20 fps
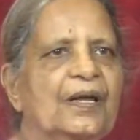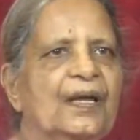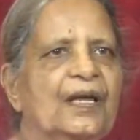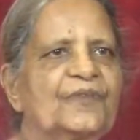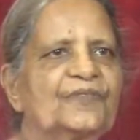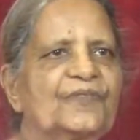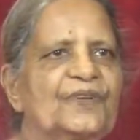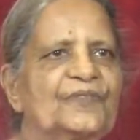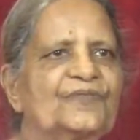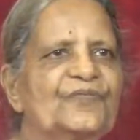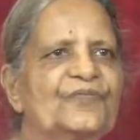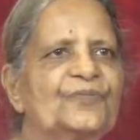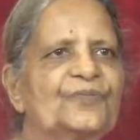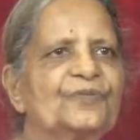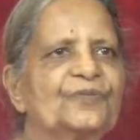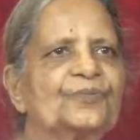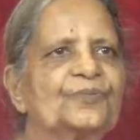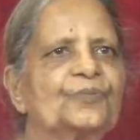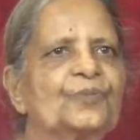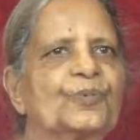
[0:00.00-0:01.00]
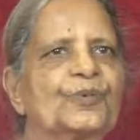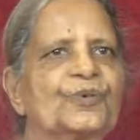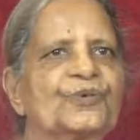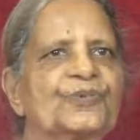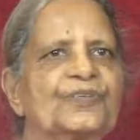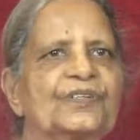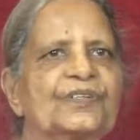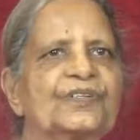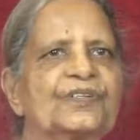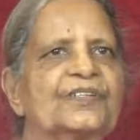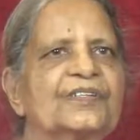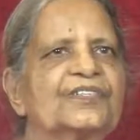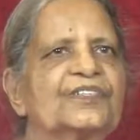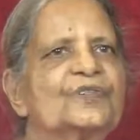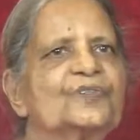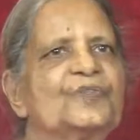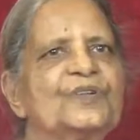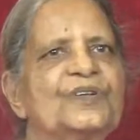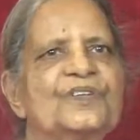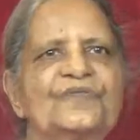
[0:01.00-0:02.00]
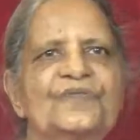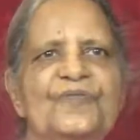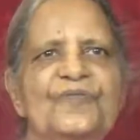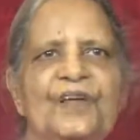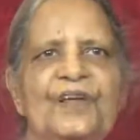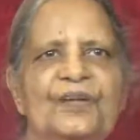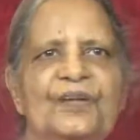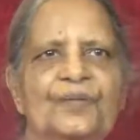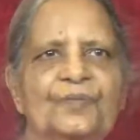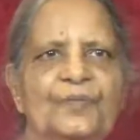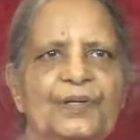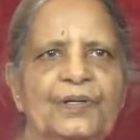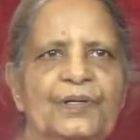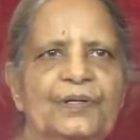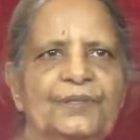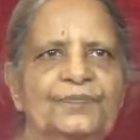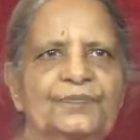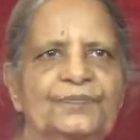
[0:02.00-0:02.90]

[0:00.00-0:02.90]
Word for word: and when we don't boast it doesn't mean we are humble